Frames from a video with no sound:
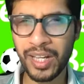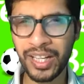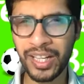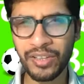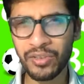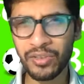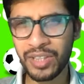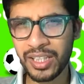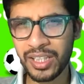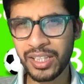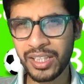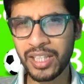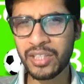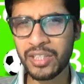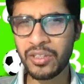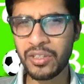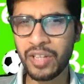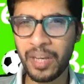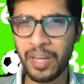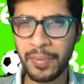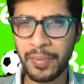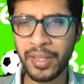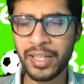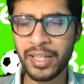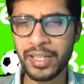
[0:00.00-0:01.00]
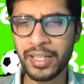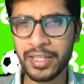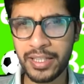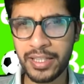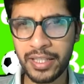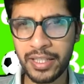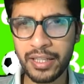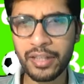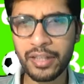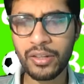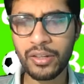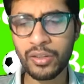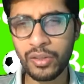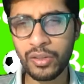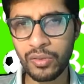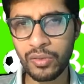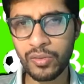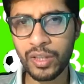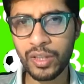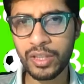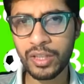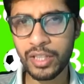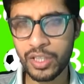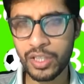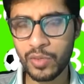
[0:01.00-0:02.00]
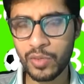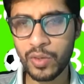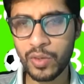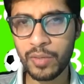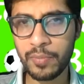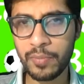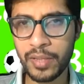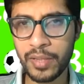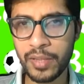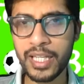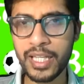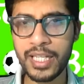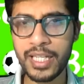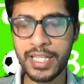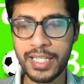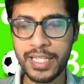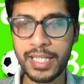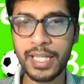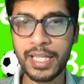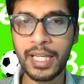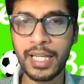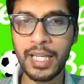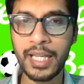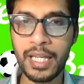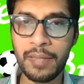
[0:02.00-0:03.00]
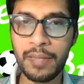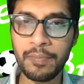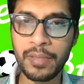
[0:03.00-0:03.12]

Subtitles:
I don't think that's going to happen. I think City are going to run this one pretty easily